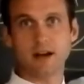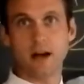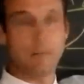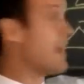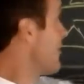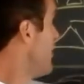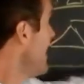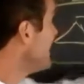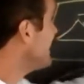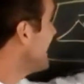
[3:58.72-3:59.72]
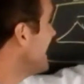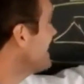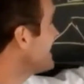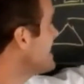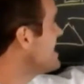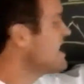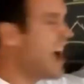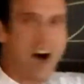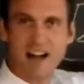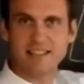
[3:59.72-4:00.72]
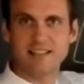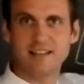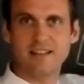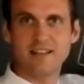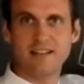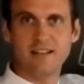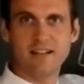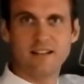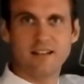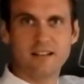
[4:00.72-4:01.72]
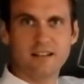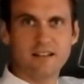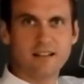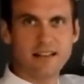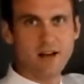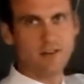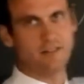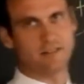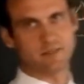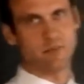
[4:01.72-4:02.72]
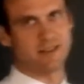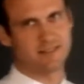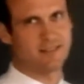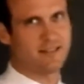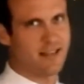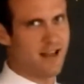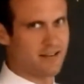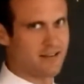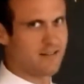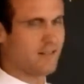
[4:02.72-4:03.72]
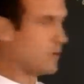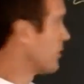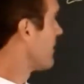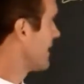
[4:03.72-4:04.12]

time. This is not calculus-based yet. You want to